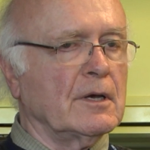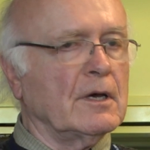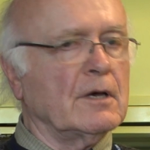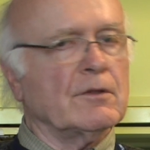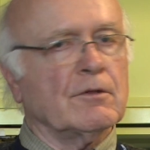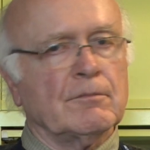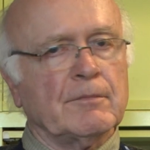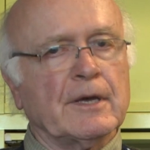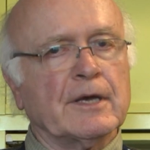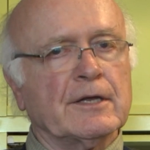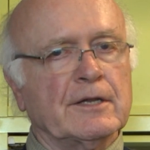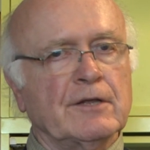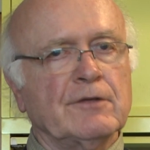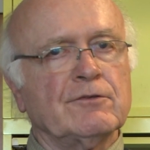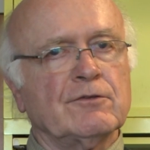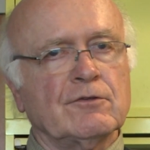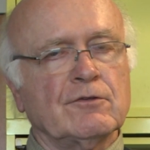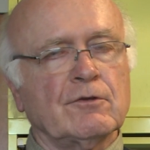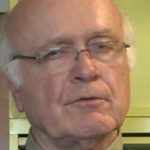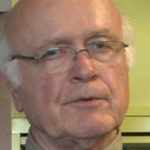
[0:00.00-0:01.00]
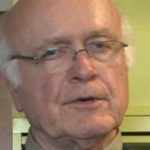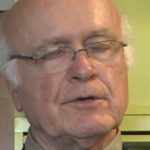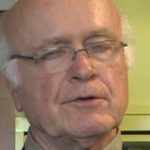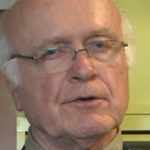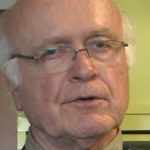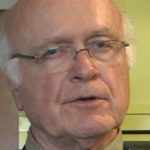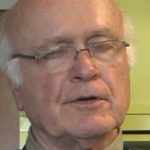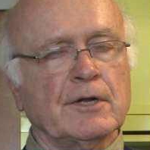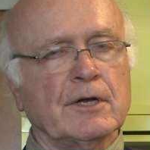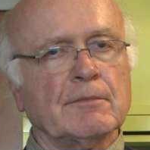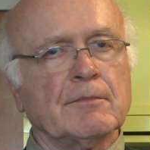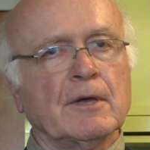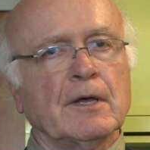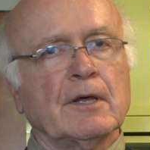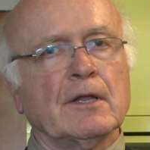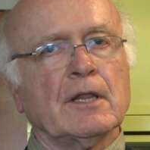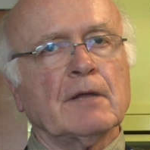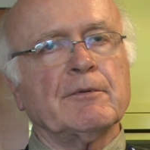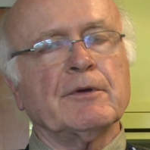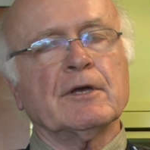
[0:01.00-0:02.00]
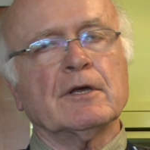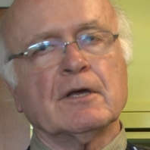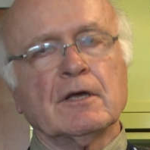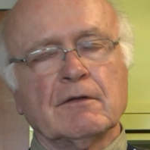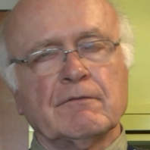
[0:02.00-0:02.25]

other mechanisms that we turned up, that we could